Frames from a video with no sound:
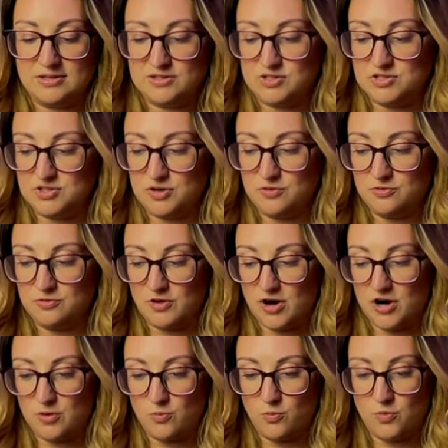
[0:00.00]
So
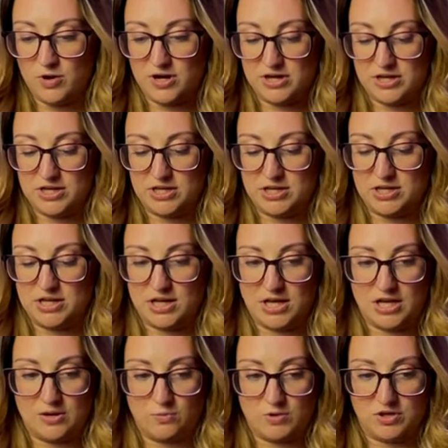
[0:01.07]
far one,
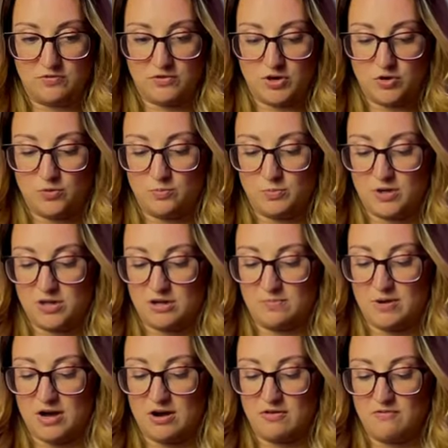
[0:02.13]
and we've opened
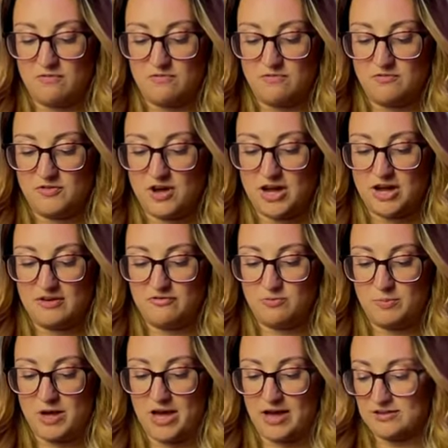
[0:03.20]
about 5
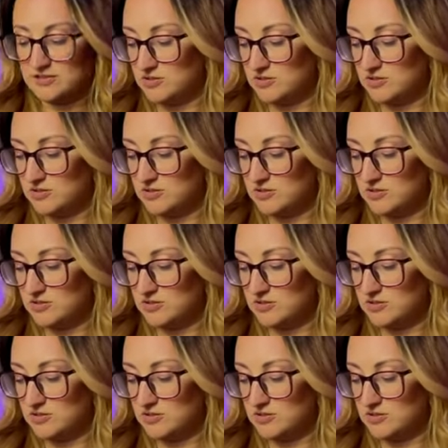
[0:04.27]
packs.